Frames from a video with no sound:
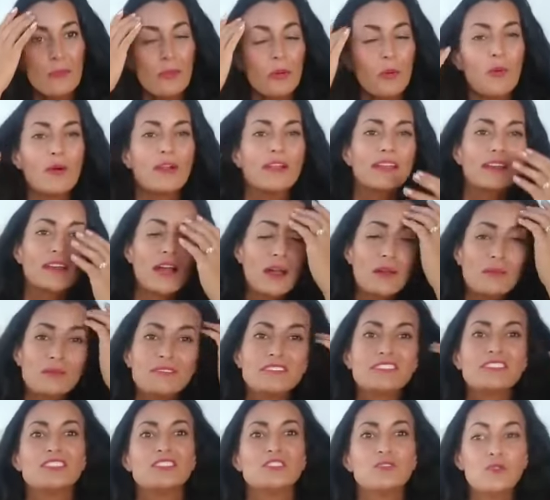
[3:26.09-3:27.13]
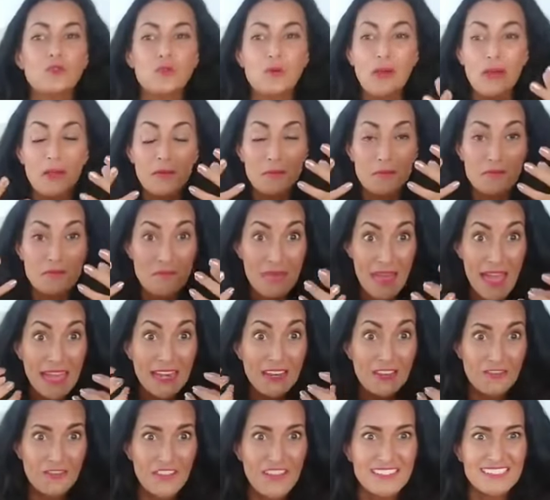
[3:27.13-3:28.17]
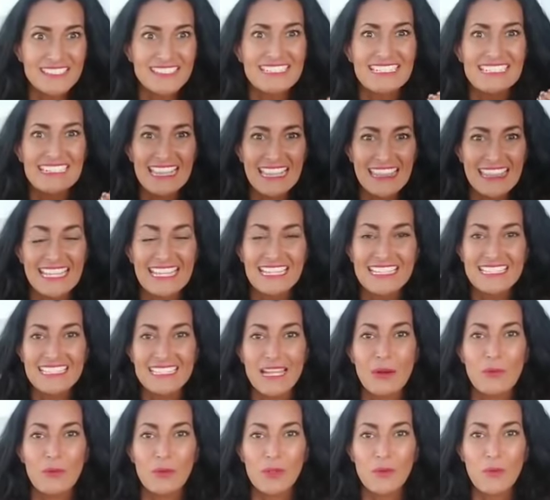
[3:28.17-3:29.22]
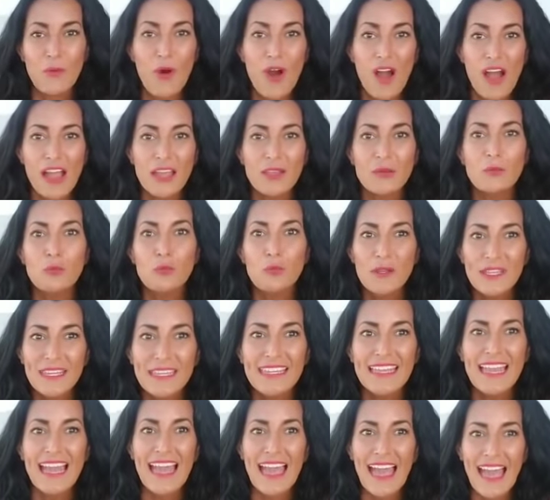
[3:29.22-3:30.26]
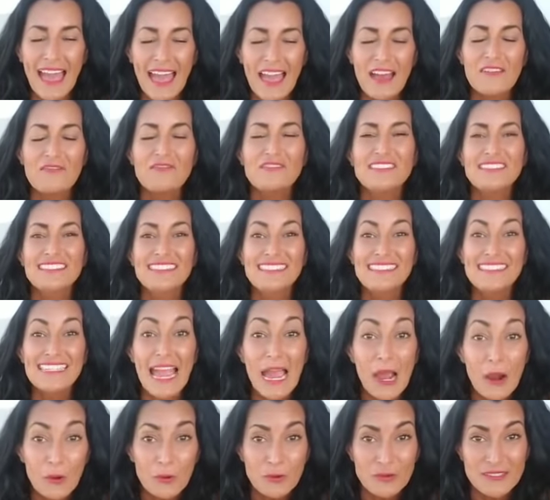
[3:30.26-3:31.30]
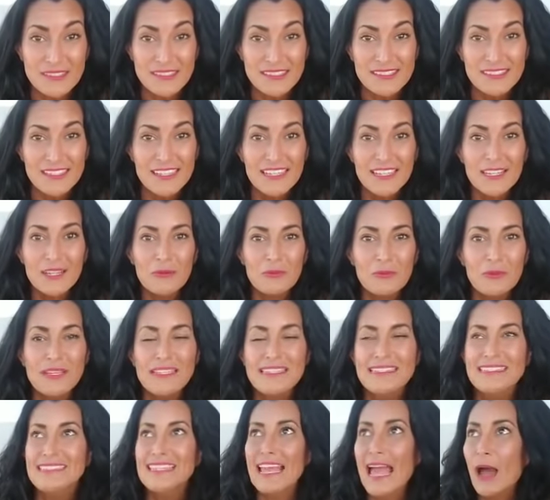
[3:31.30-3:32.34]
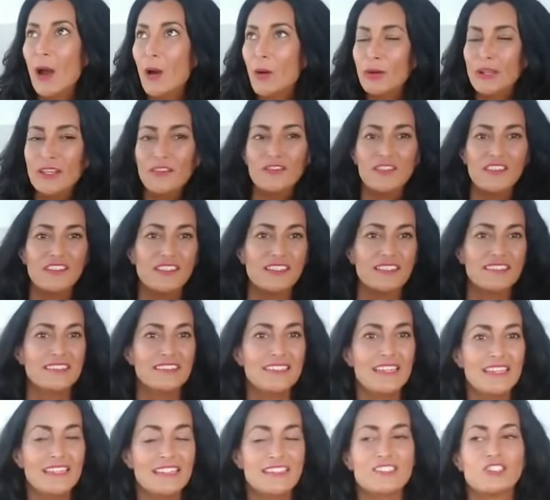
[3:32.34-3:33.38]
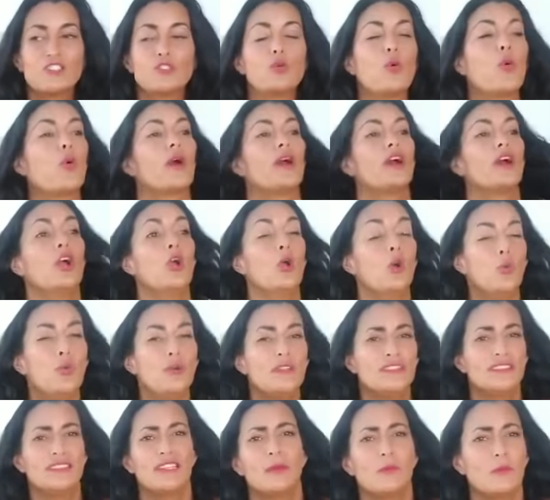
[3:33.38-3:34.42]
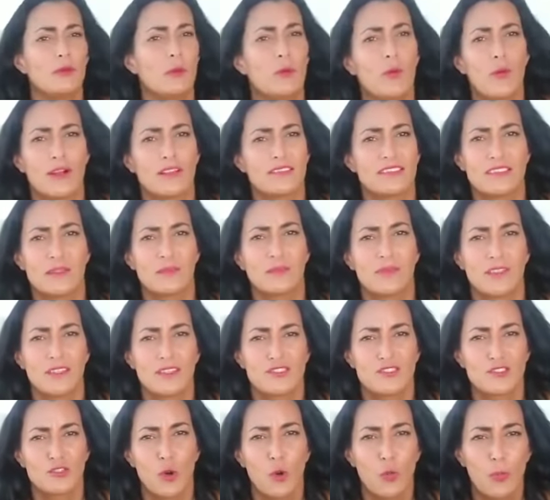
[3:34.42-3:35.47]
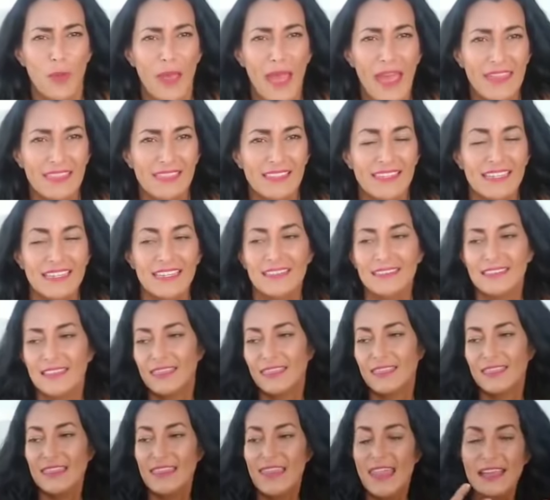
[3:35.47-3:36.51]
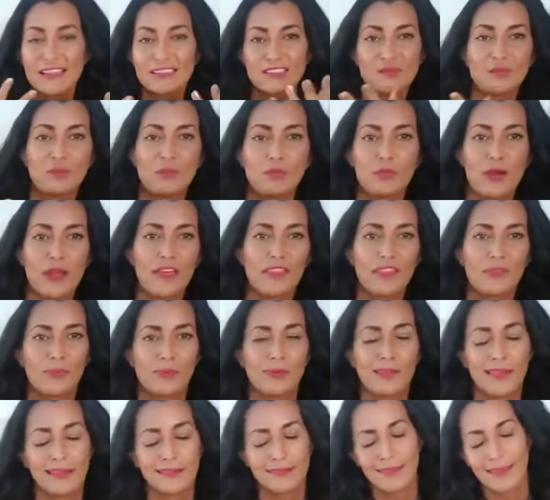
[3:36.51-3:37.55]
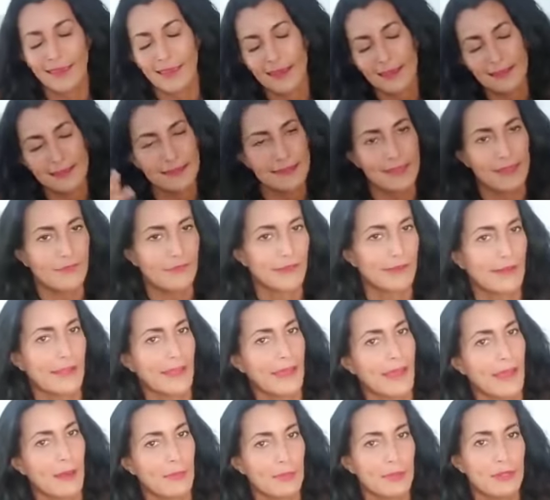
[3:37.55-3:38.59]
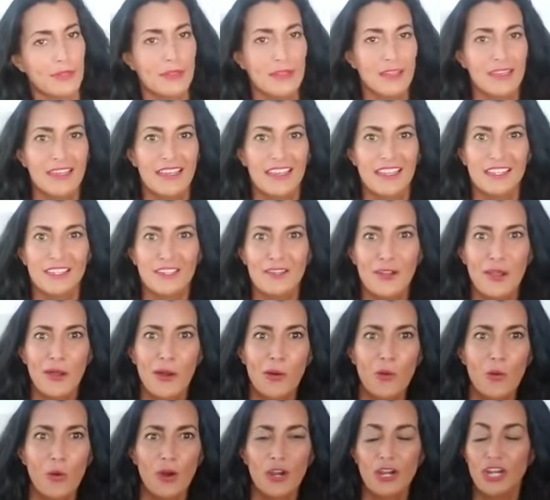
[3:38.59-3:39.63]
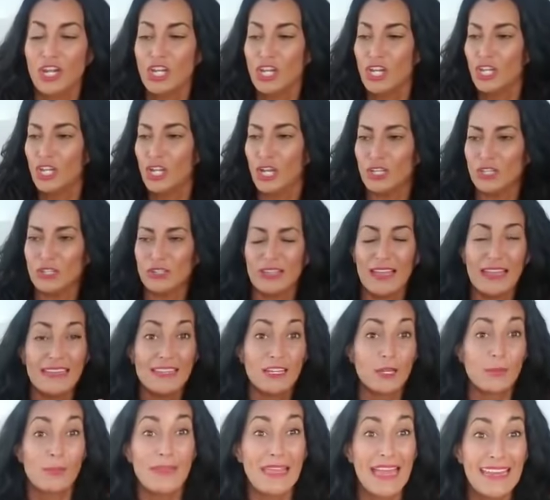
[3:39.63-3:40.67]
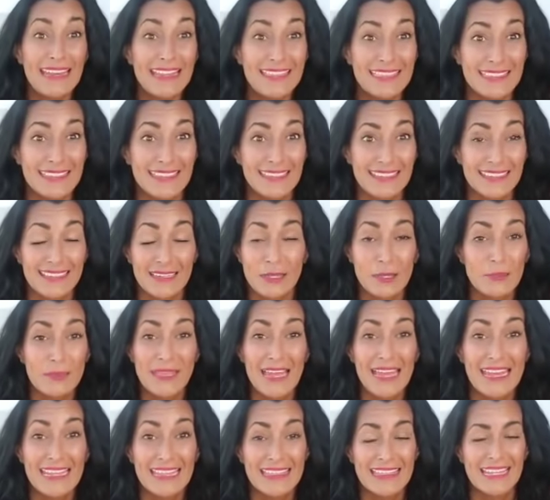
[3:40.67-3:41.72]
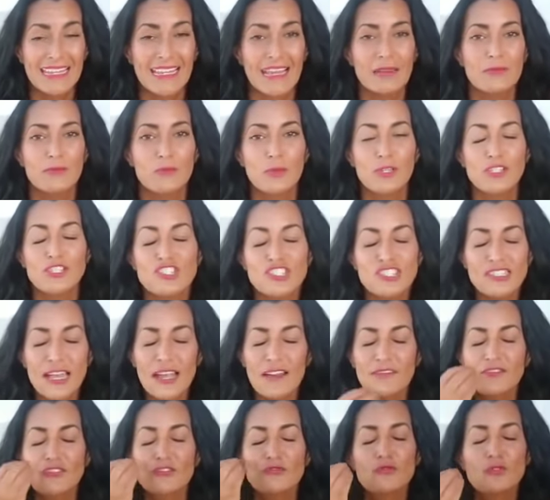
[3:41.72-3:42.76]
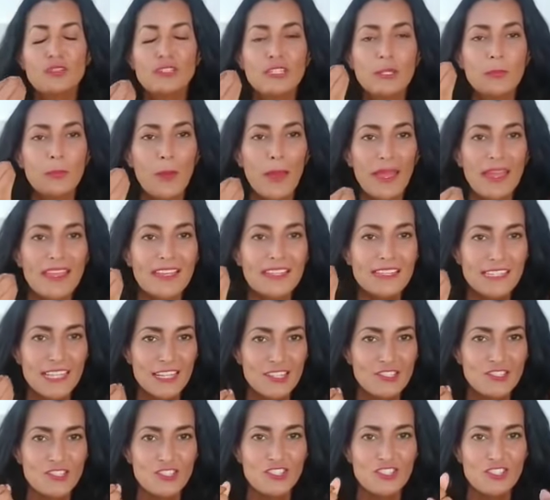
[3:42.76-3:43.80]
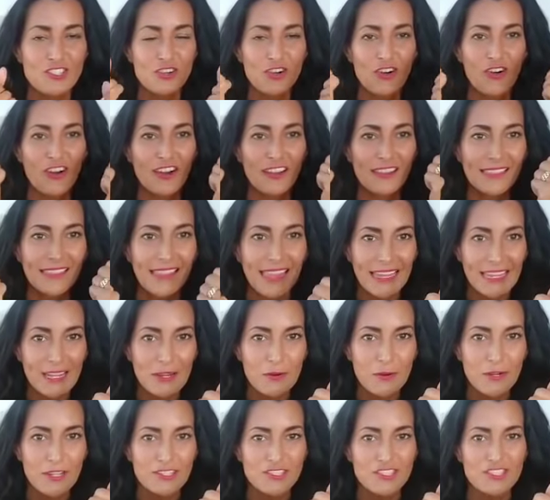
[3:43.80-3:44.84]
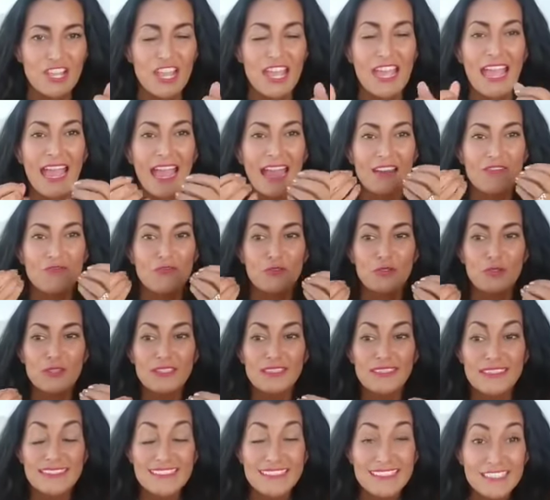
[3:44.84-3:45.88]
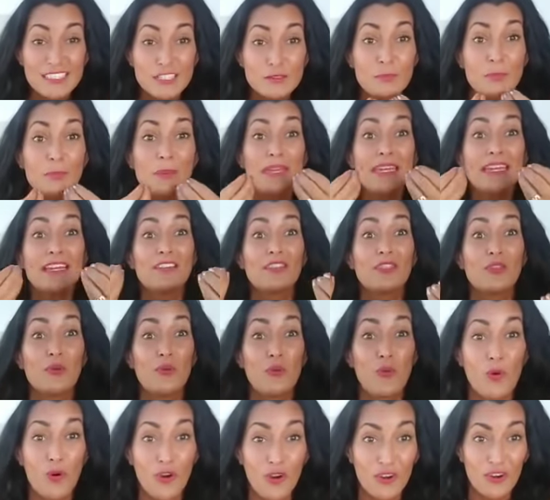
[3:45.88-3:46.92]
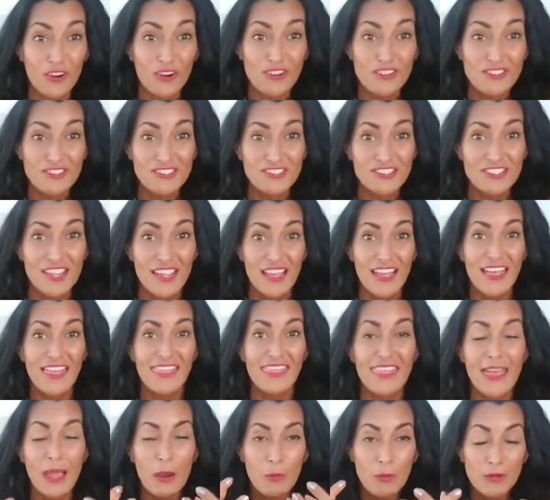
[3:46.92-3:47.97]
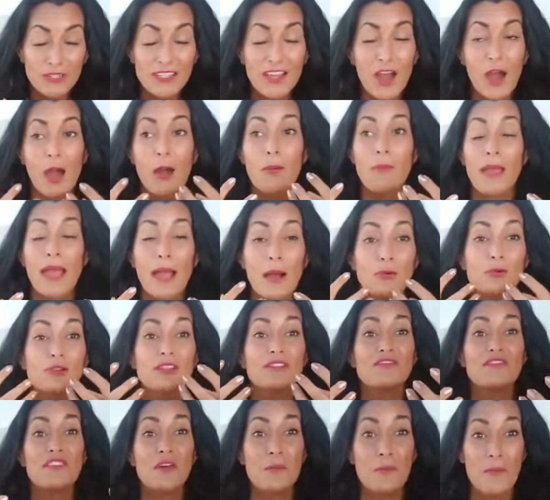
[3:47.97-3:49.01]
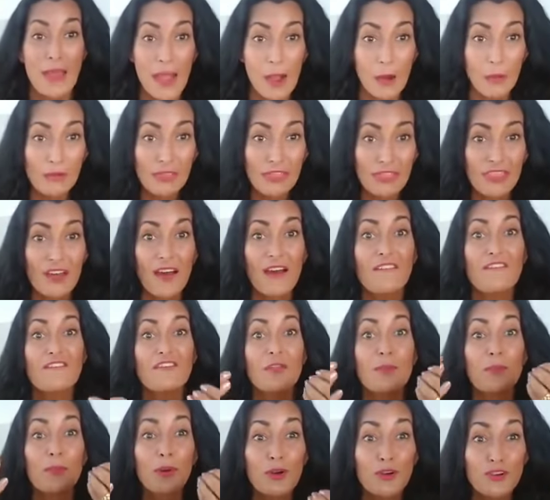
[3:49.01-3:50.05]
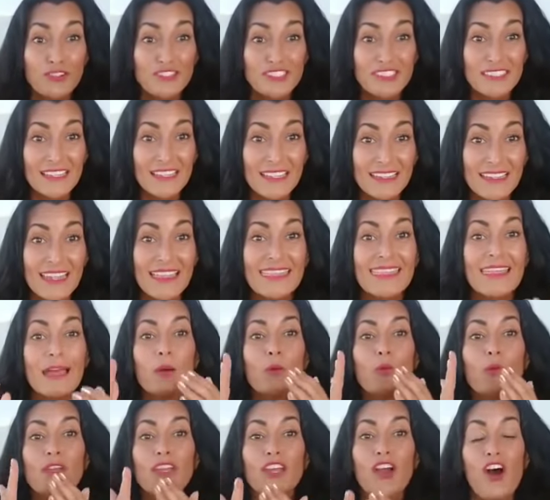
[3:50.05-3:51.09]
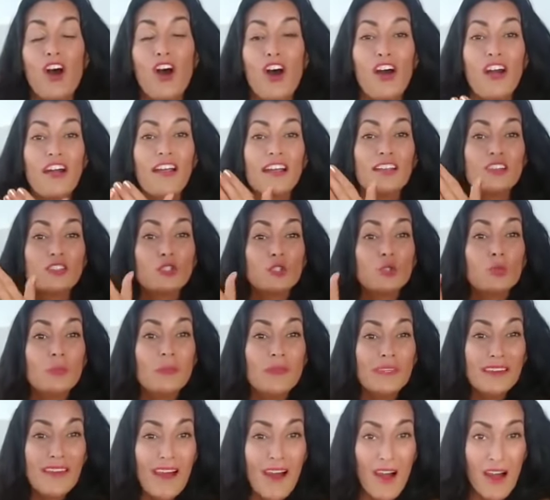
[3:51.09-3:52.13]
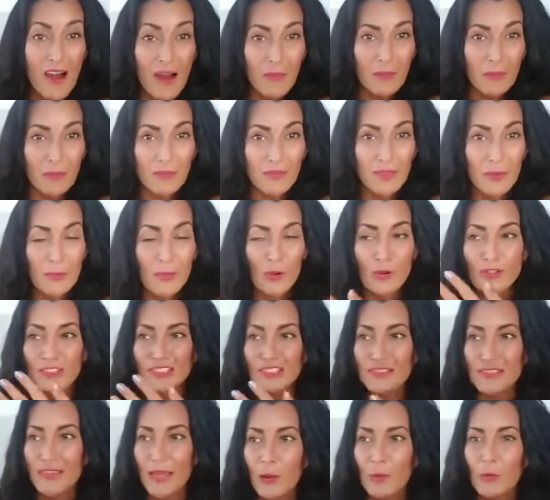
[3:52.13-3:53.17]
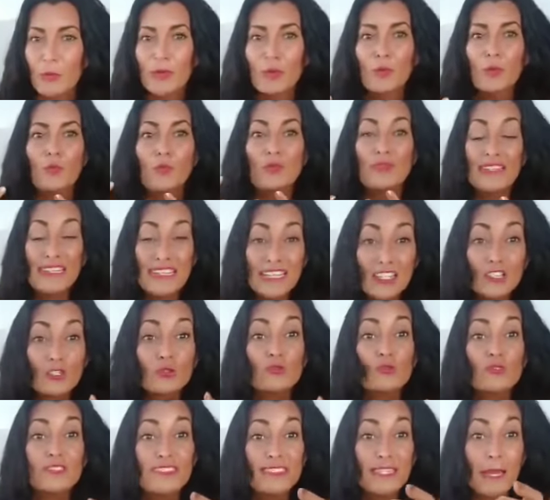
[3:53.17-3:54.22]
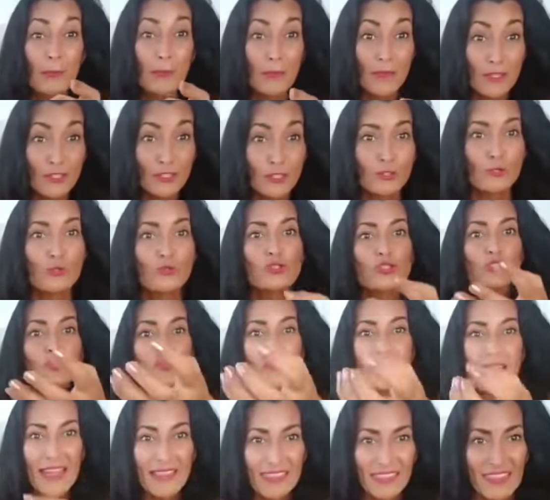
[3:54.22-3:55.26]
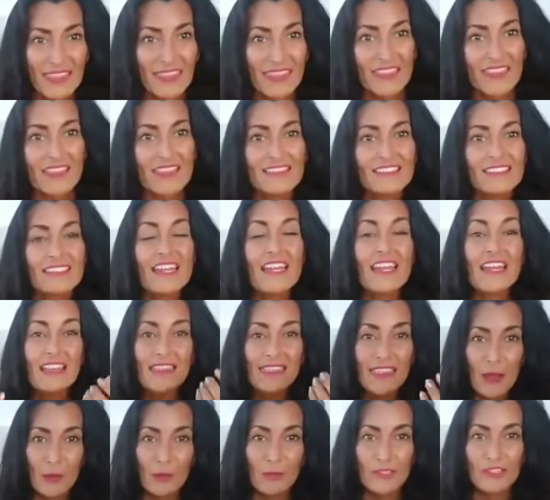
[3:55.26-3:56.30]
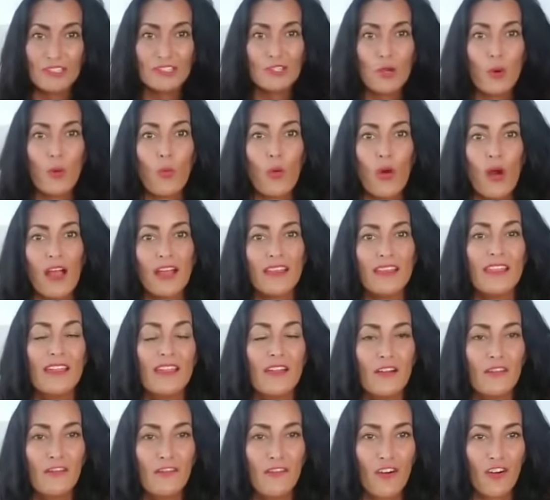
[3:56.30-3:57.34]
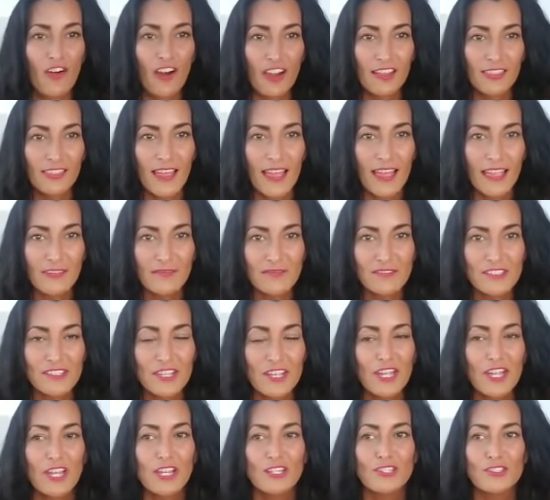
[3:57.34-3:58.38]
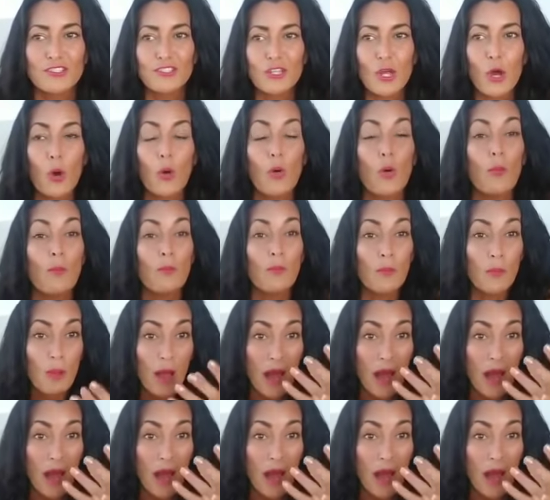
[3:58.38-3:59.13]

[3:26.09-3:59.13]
but when it comes to manifesting the things that we want, we have doubts we doubt if it exists or we say we want something so badly and then the next breath we're like yeah it's never going to happen you know or and it could be anything it could be anything and we just have to really pay attention to our language and really speak the words that would come out of the mouth of the person that we are to become the person that we need to step into to get the things that we so want for our lives so